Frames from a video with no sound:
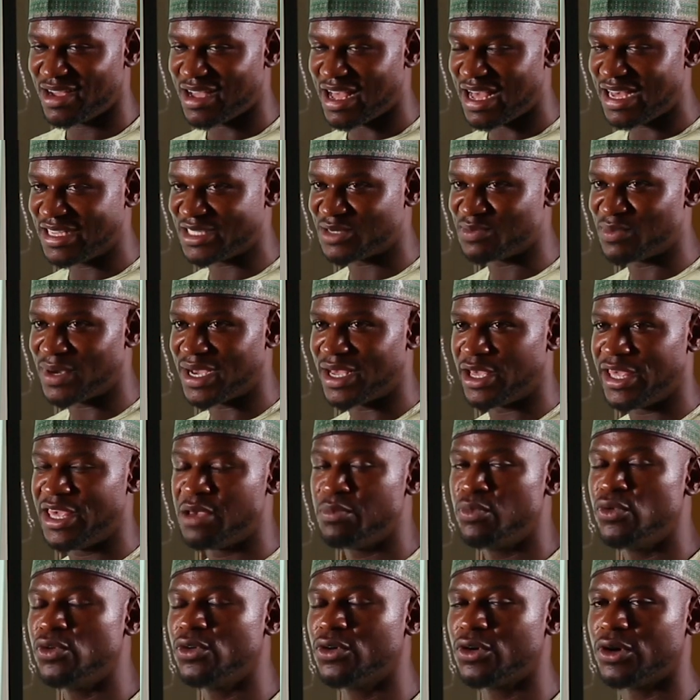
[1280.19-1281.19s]
As my
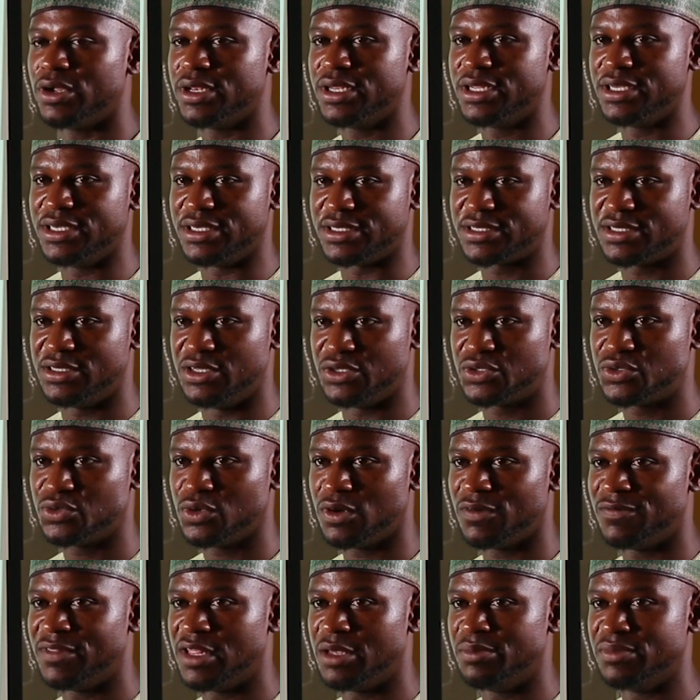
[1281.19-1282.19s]
able colleagues, the
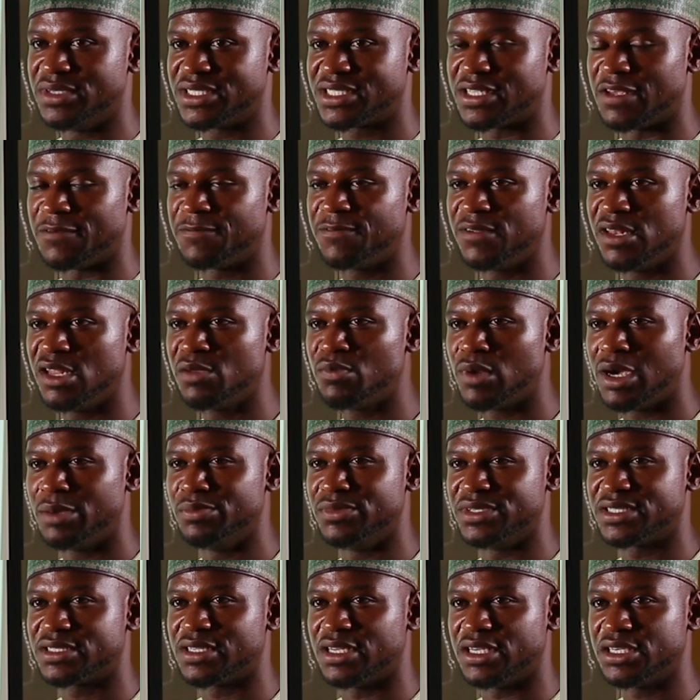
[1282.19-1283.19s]
two of them, Mr. Philip
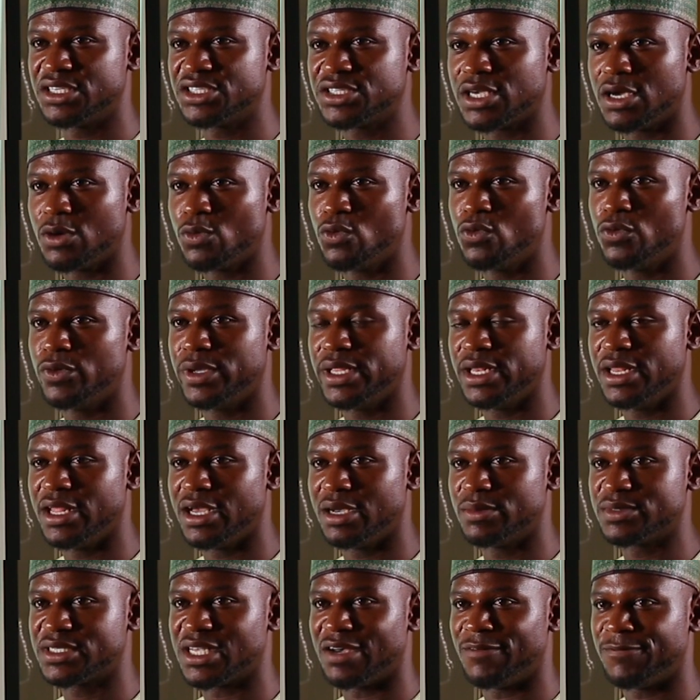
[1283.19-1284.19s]
and Mr. Ishaku
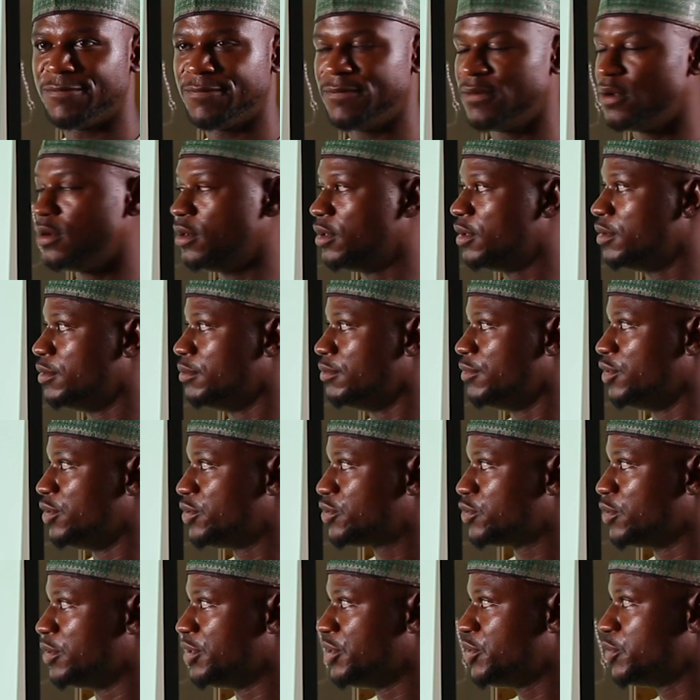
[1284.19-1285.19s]
Williams, have
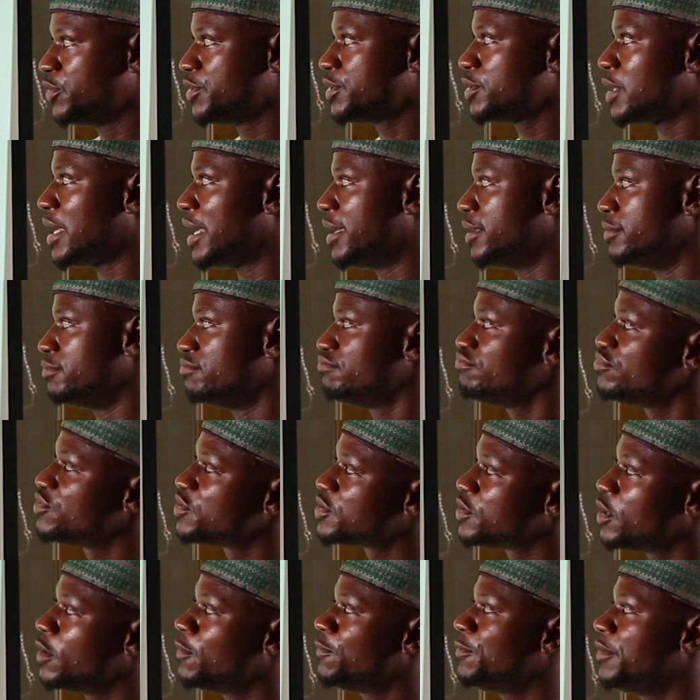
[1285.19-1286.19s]
introduced and
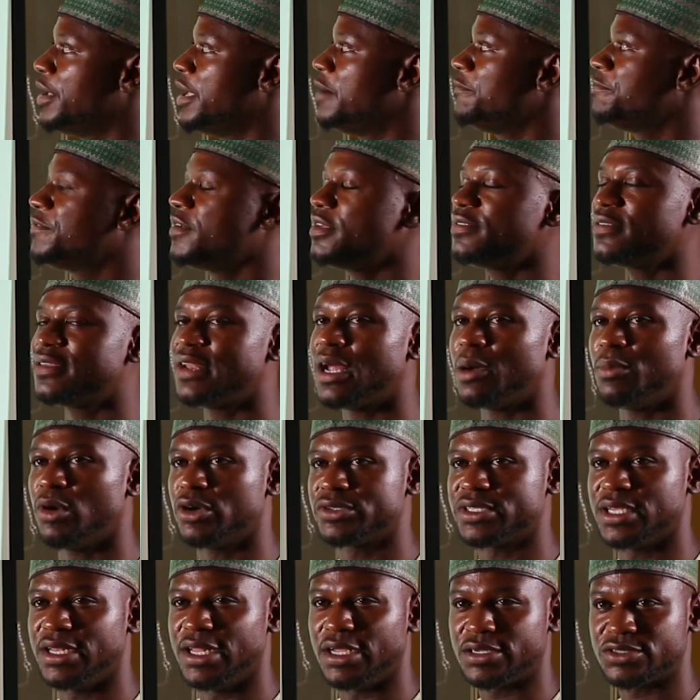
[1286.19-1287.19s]
solved everything
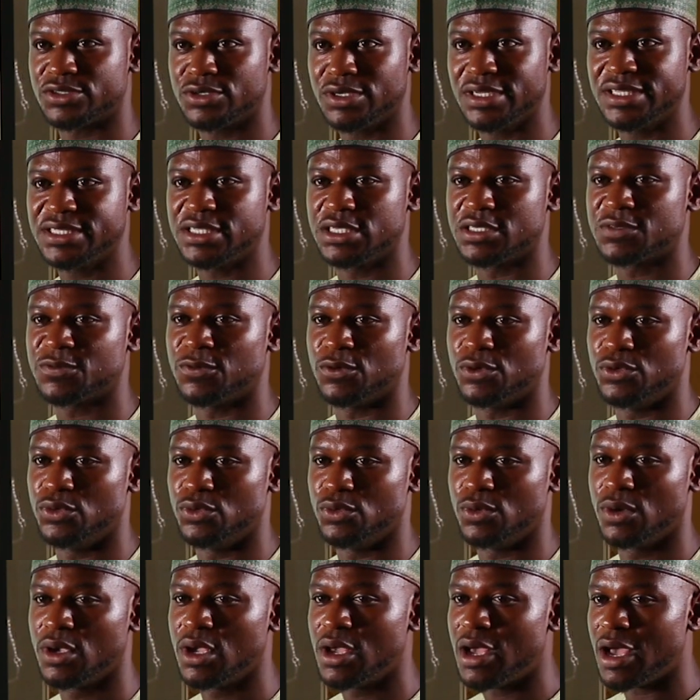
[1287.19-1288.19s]
about electrolysis for
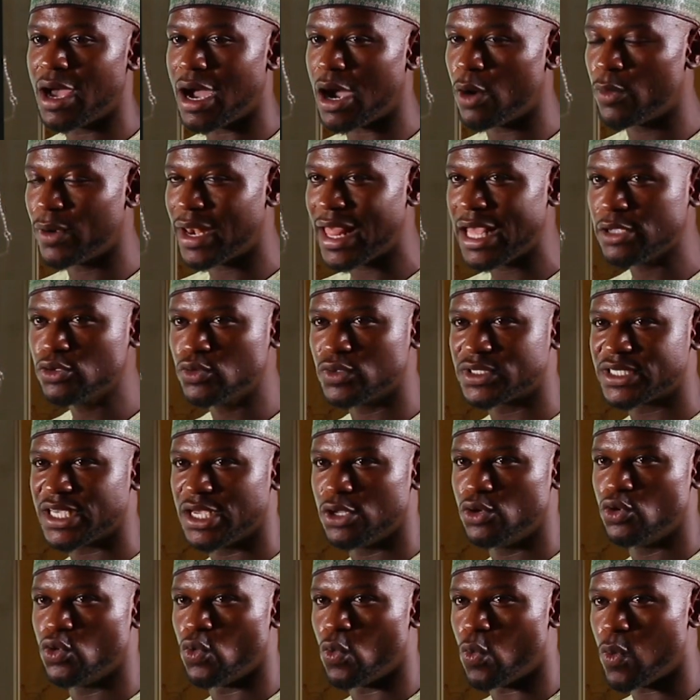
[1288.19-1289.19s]
you, I would like to
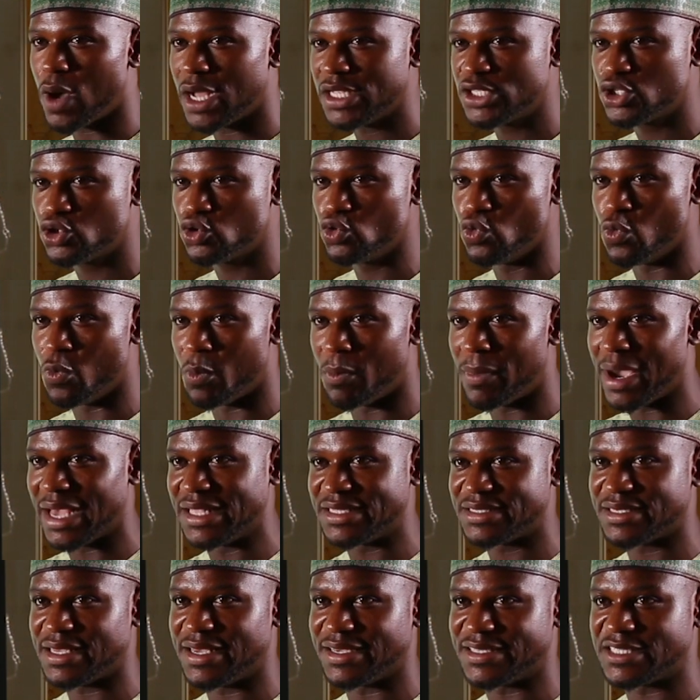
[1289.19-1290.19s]
tell you what you
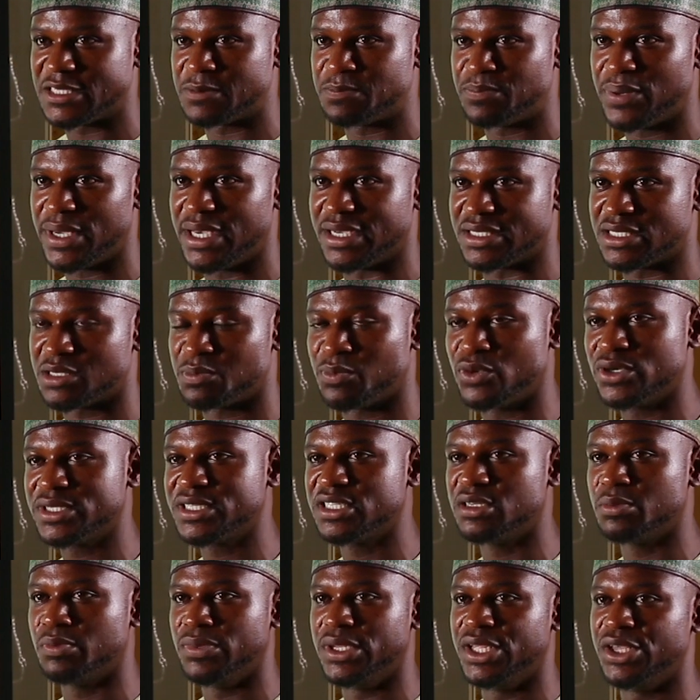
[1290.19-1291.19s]
might expect,
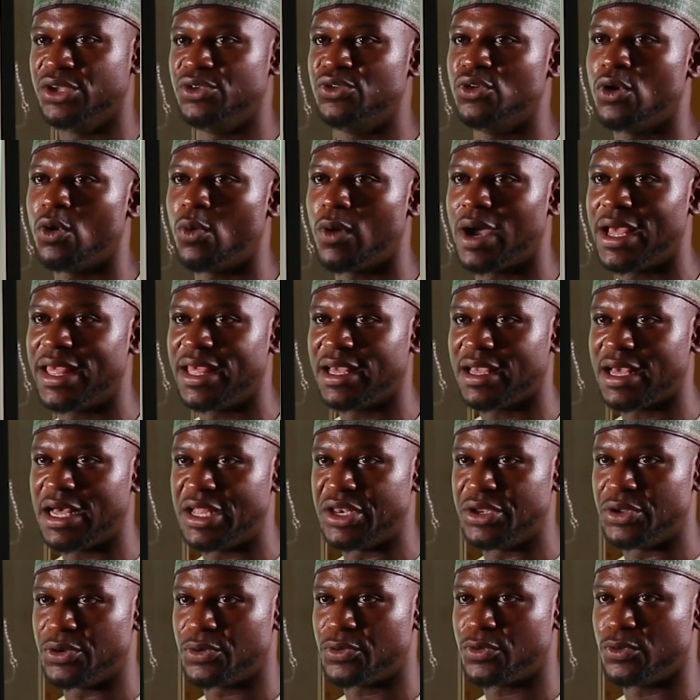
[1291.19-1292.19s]
possibly in your WAEC
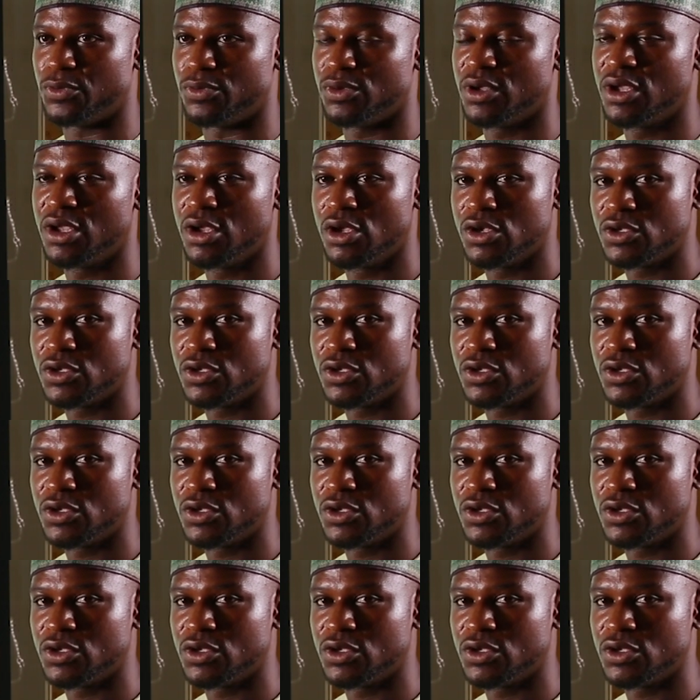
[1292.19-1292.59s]
and NECO.